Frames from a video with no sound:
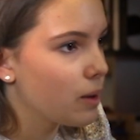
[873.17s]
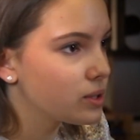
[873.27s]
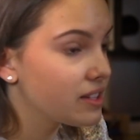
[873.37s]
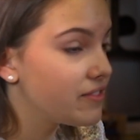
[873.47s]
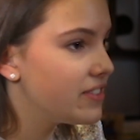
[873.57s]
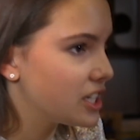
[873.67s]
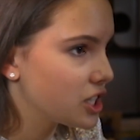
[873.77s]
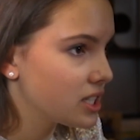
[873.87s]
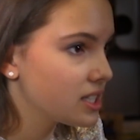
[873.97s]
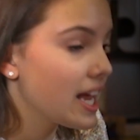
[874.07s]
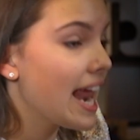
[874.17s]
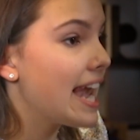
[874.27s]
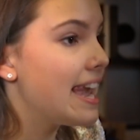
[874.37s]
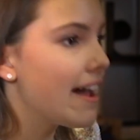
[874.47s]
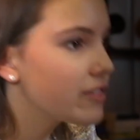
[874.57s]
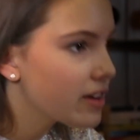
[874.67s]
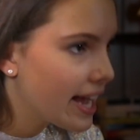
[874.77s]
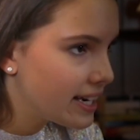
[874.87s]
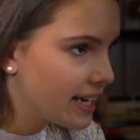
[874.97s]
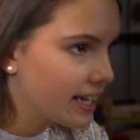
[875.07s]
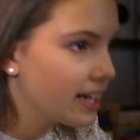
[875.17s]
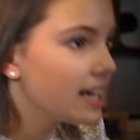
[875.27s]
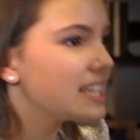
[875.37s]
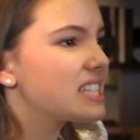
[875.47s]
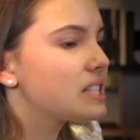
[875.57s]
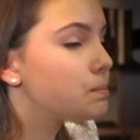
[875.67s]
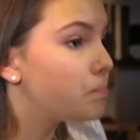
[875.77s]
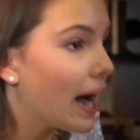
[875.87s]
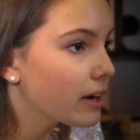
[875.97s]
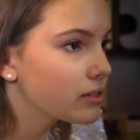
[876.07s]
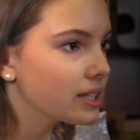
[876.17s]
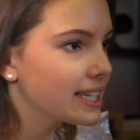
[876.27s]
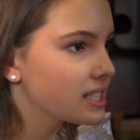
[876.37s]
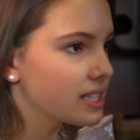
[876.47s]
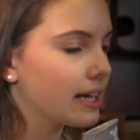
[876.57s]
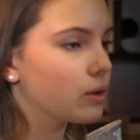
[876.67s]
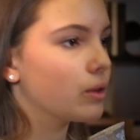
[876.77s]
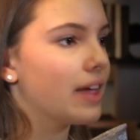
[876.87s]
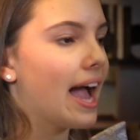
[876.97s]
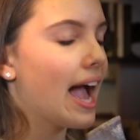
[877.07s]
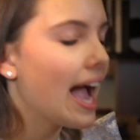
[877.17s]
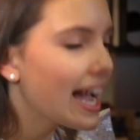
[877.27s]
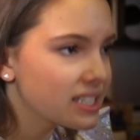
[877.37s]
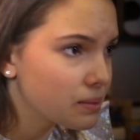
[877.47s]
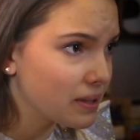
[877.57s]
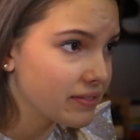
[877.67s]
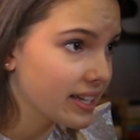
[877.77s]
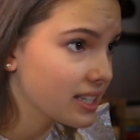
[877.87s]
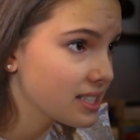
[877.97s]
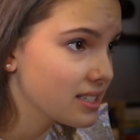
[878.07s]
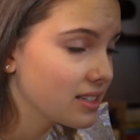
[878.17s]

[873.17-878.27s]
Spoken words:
It was a vicious, never-ending, spiraling cycle that had to be fixed.